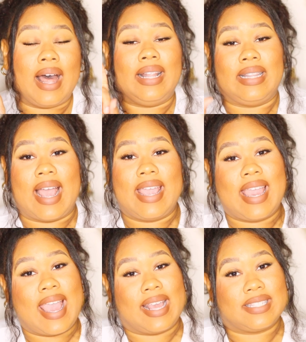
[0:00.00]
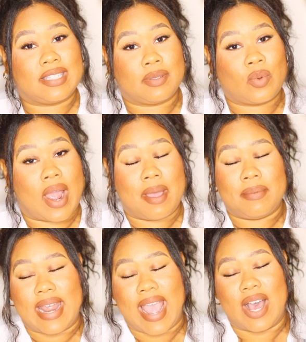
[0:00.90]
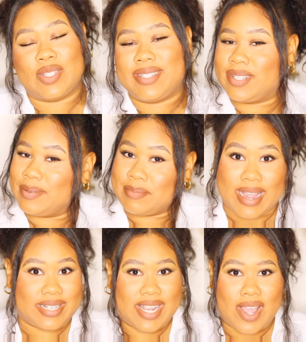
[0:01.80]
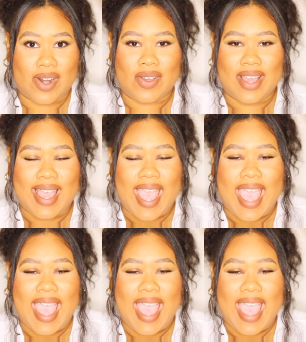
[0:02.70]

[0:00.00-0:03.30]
like, and subscribe down to my channel.